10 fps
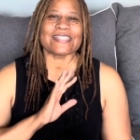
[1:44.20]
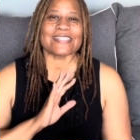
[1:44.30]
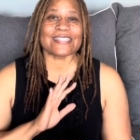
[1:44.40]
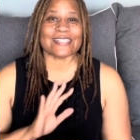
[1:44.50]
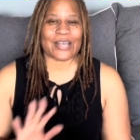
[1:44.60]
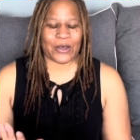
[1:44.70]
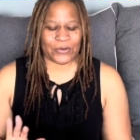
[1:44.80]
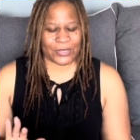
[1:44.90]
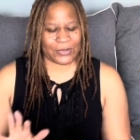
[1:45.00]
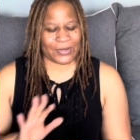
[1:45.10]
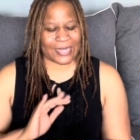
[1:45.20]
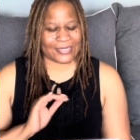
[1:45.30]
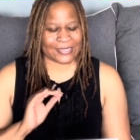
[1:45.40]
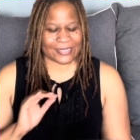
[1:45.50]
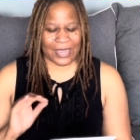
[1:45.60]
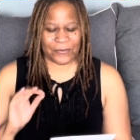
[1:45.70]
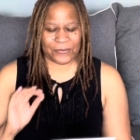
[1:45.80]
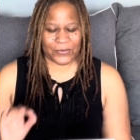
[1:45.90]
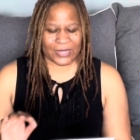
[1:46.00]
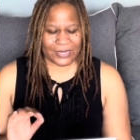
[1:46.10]
so cute. I
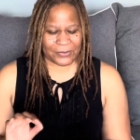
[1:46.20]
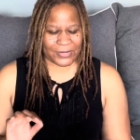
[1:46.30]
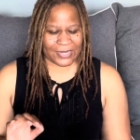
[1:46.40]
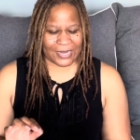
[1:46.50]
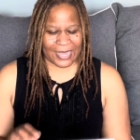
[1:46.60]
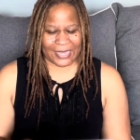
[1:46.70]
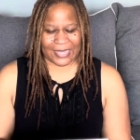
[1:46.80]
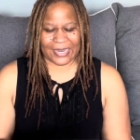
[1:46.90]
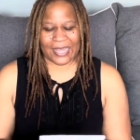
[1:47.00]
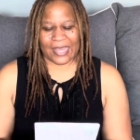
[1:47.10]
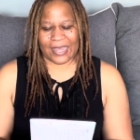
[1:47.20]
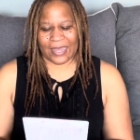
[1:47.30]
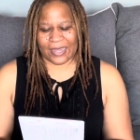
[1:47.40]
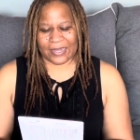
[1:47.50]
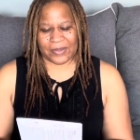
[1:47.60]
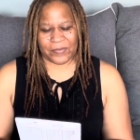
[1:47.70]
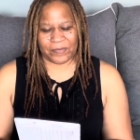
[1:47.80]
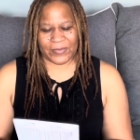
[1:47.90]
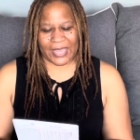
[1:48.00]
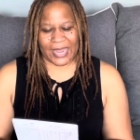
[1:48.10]
really, really like it.
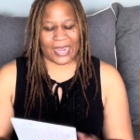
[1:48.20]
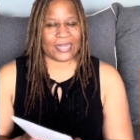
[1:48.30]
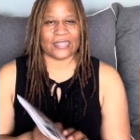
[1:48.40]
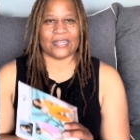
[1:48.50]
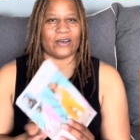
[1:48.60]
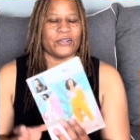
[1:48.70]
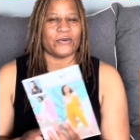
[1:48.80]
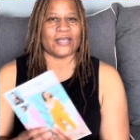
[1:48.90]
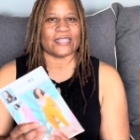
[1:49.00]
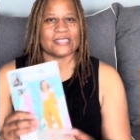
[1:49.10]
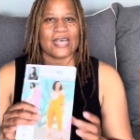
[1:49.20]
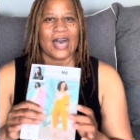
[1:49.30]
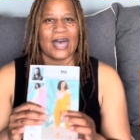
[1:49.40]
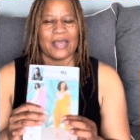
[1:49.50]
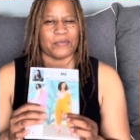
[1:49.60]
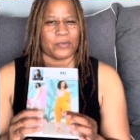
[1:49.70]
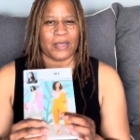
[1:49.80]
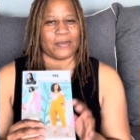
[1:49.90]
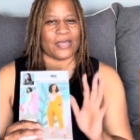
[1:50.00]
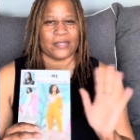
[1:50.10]
And I didn't know at the time, or
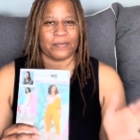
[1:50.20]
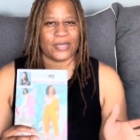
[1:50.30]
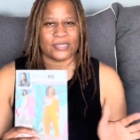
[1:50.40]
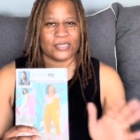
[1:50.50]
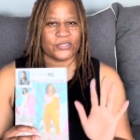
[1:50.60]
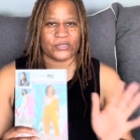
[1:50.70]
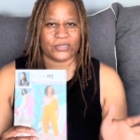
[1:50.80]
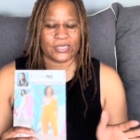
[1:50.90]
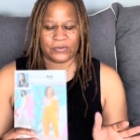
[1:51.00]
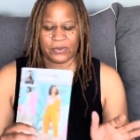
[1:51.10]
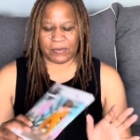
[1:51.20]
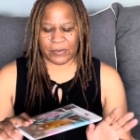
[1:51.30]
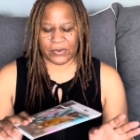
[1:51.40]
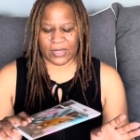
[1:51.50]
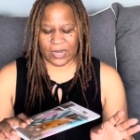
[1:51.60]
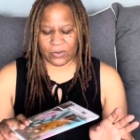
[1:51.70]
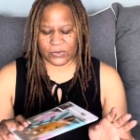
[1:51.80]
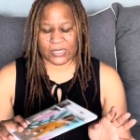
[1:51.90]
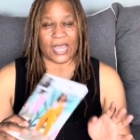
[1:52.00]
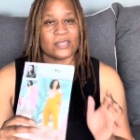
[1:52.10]
maybe I didn't pay attention or didn't remember, that it
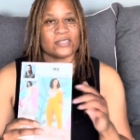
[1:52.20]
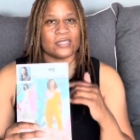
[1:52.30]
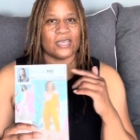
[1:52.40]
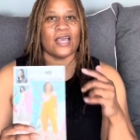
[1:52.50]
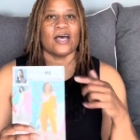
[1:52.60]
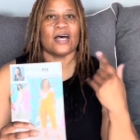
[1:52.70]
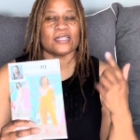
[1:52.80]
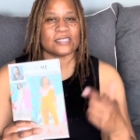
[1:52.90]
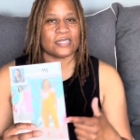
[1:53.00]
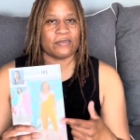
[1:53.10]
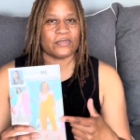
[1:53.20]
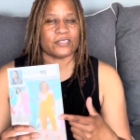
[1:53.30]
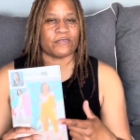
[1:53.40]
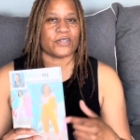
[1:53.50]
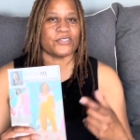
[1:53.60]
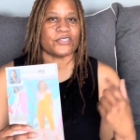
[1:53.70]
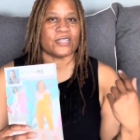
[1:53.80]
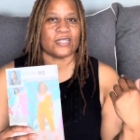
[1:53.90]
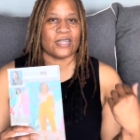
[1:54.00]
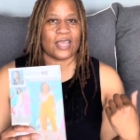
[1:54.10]
was actually a sleeveless
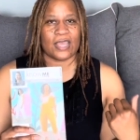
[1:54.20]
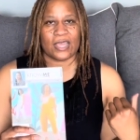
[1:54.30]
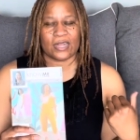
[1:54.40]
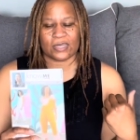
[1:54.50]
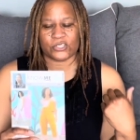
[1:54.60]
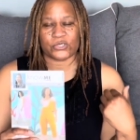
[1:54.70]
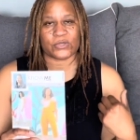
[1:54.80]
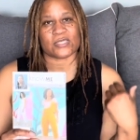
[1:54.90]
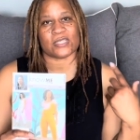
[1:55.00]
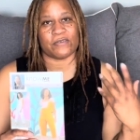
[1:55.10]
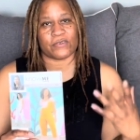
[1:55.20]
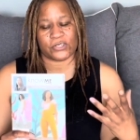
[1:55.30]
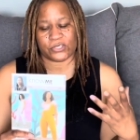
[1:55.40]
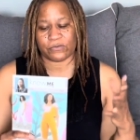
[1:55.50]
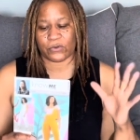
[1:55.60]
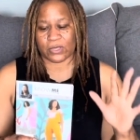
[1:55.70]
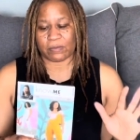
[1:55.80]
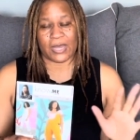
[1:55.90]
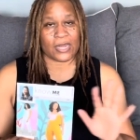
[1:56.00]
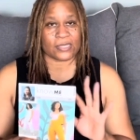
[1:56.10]
version and a short sleeve version for the
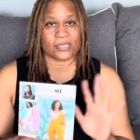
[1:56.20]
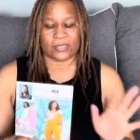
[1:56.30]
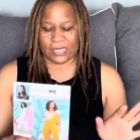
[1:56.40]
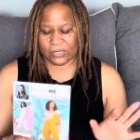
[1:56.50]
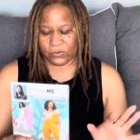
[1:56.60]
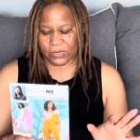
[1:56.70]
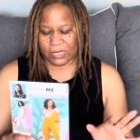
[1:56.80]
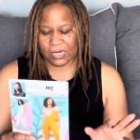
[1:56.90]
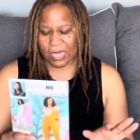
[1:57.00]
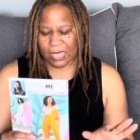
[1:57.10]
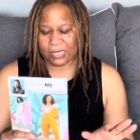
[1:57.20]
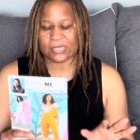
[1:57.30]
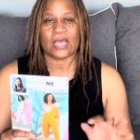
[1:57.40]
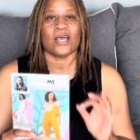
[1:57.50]
bodice. So that's really nice.